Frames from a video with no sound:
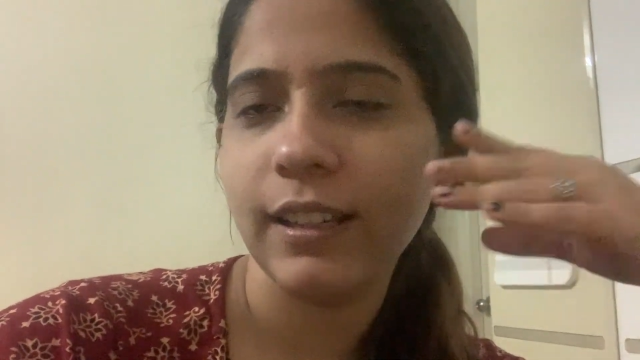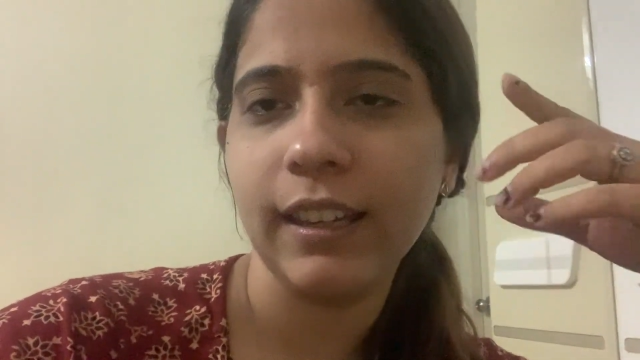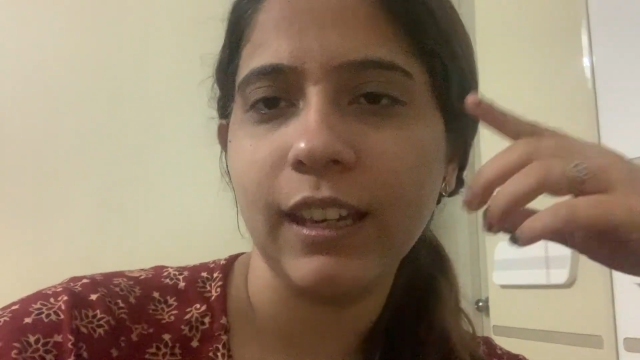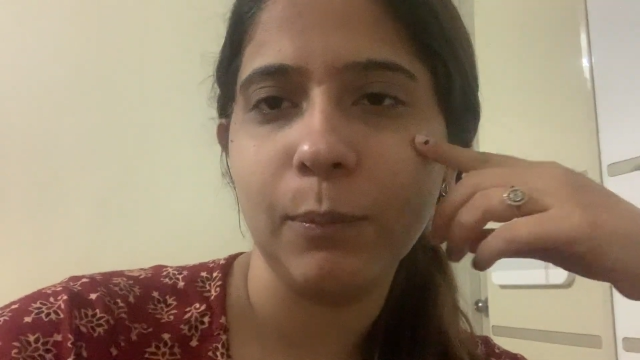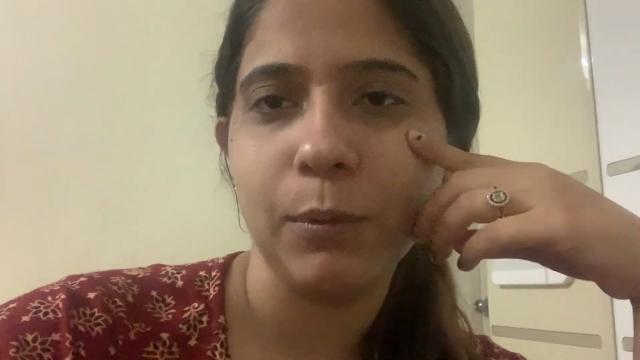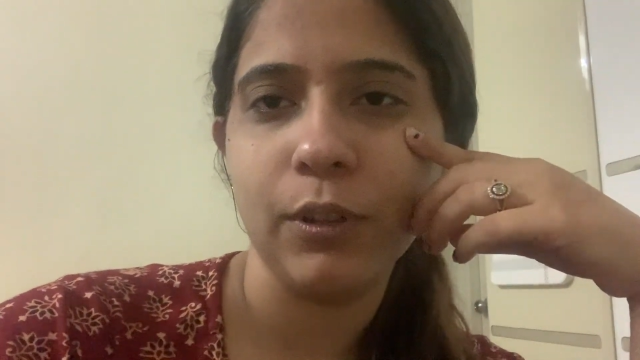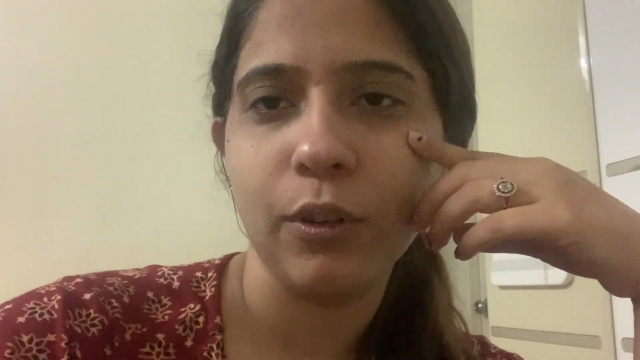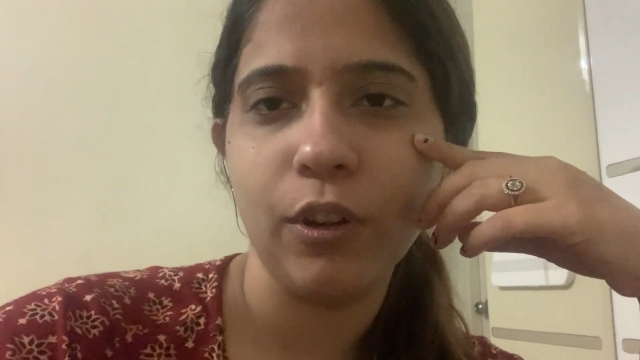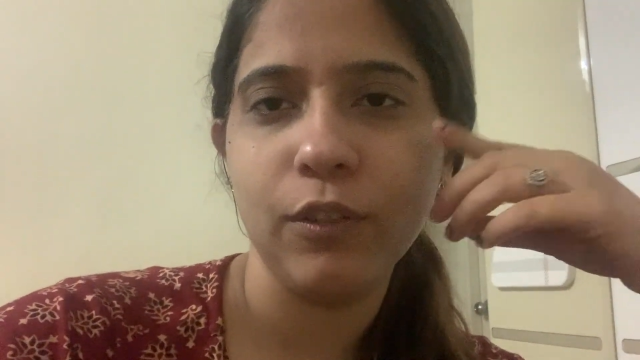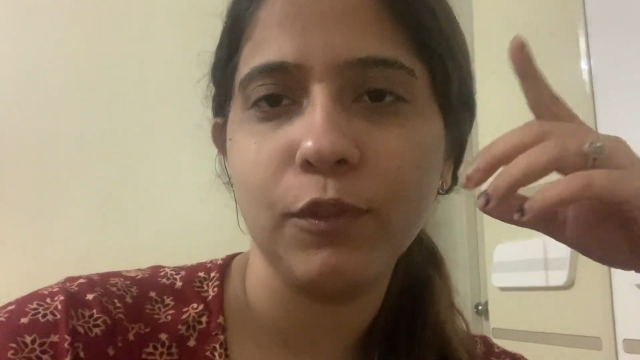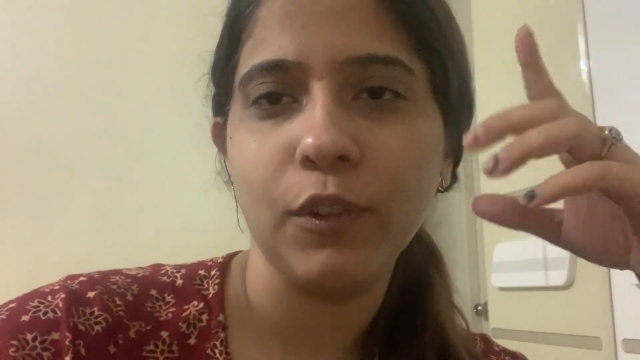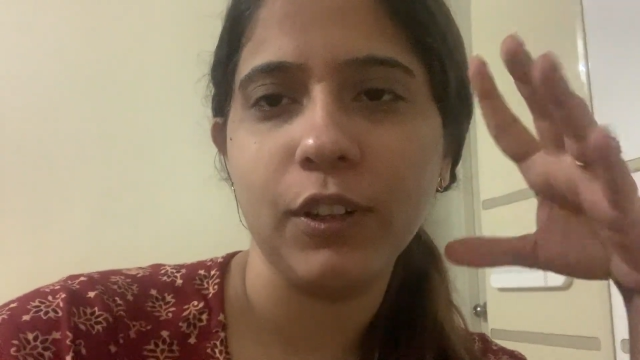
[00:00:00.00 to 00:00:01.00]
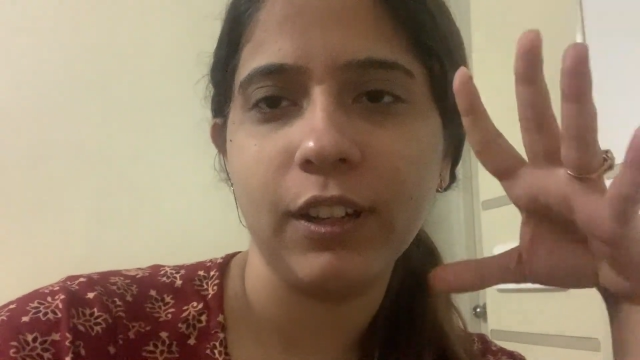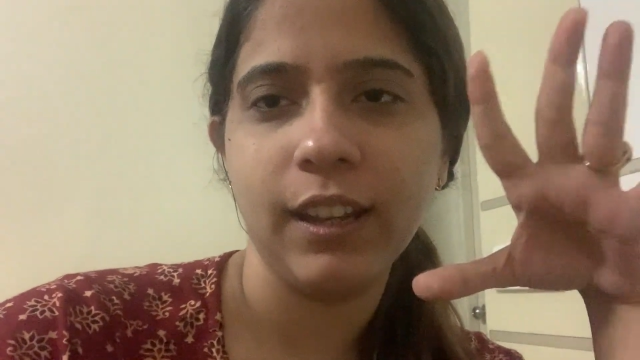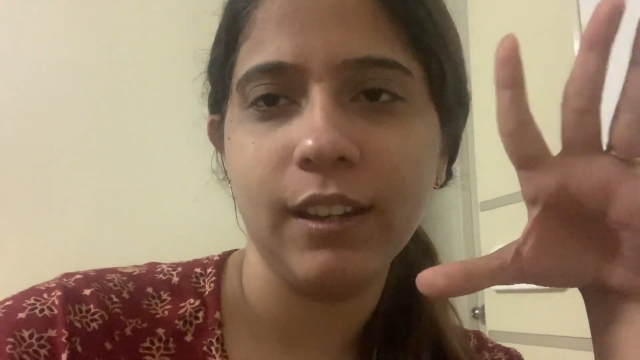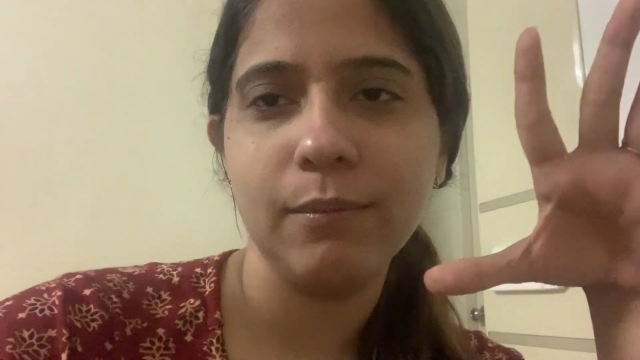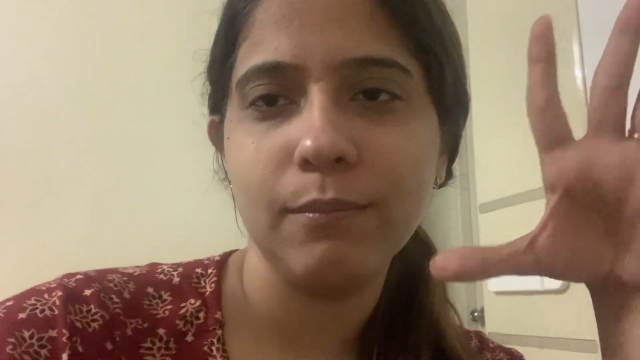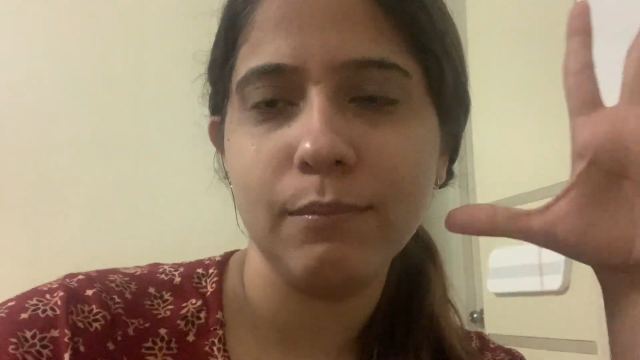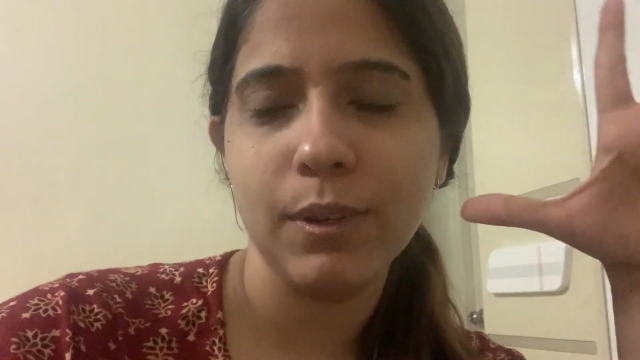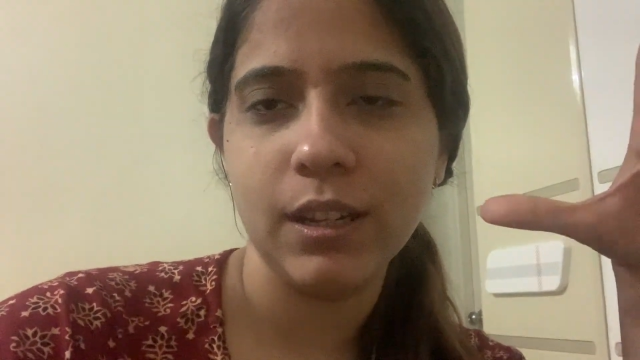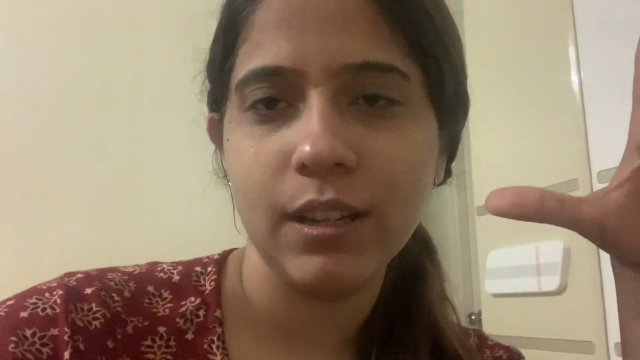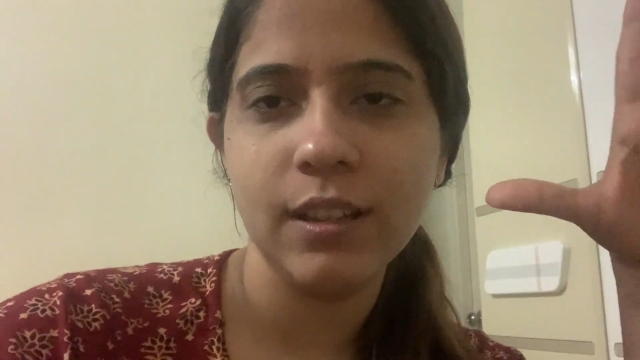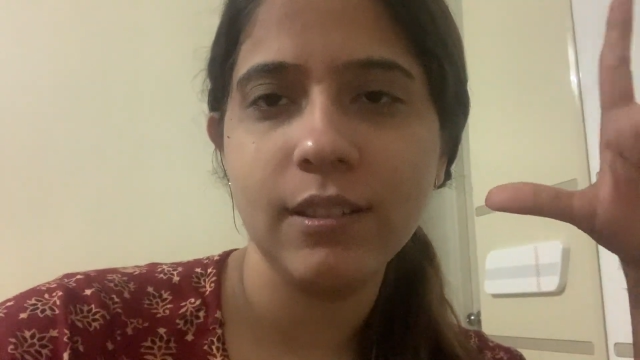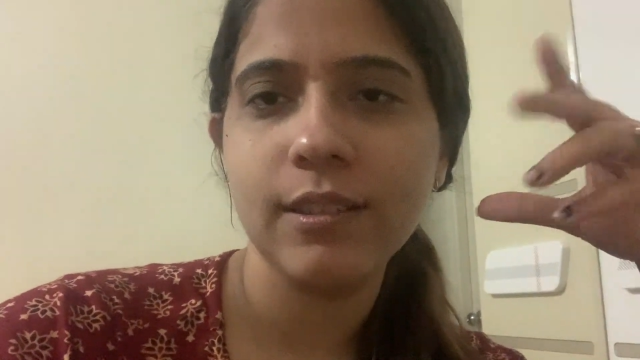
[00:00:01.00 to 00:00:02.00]
I kept it on for 10
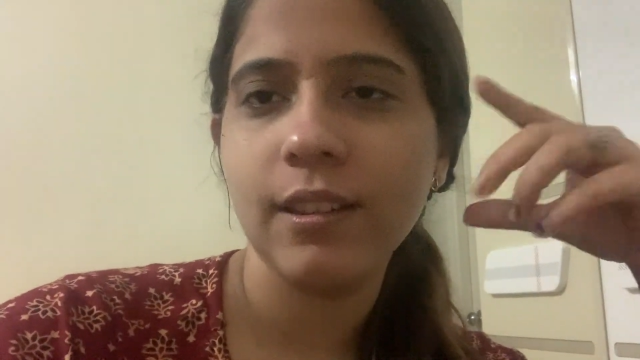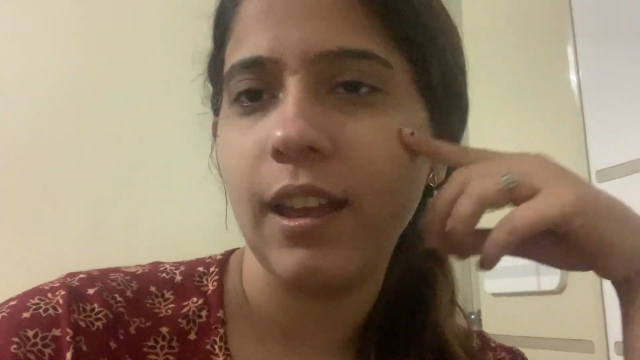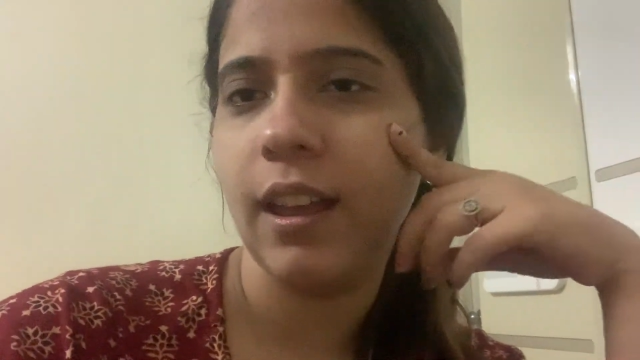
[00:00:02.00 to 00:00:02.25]
minutes